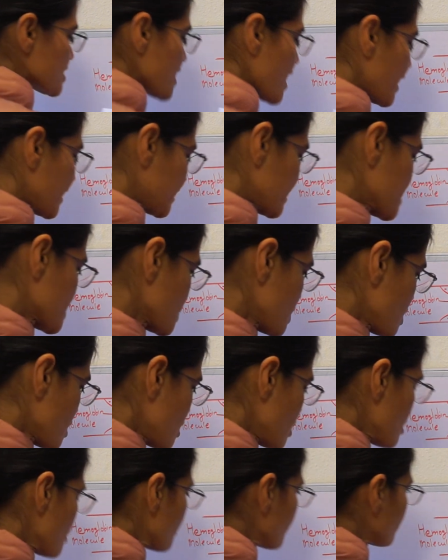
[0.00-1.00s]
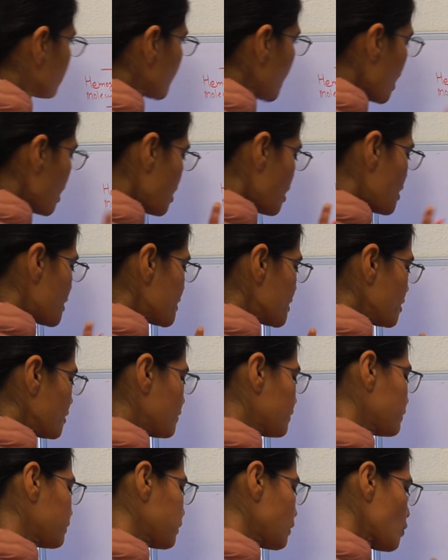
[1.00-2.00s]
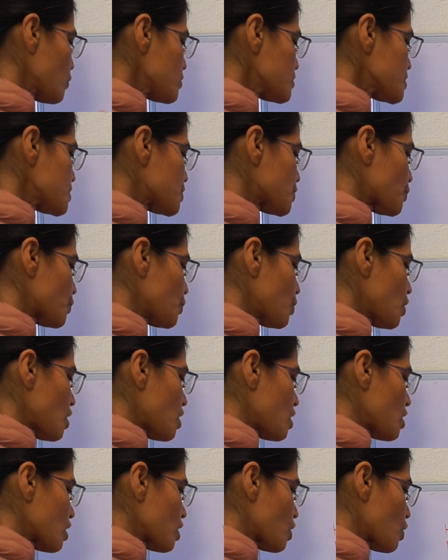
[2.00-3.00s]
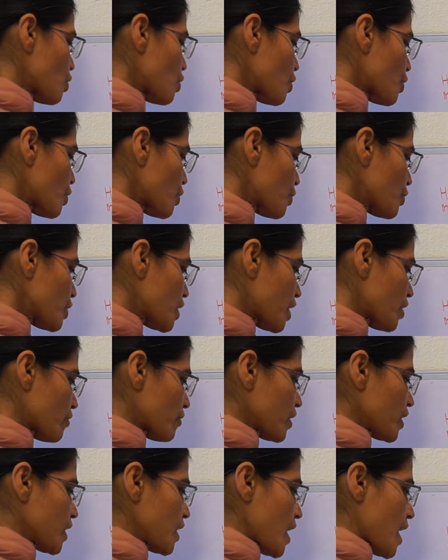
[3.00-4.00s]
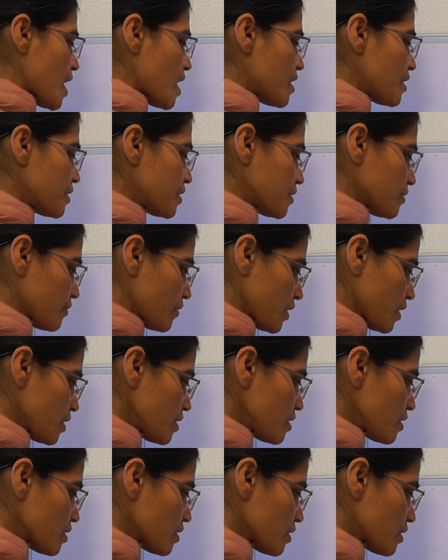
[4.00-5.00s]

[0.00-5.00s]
like this. Blood flows through a coronary artery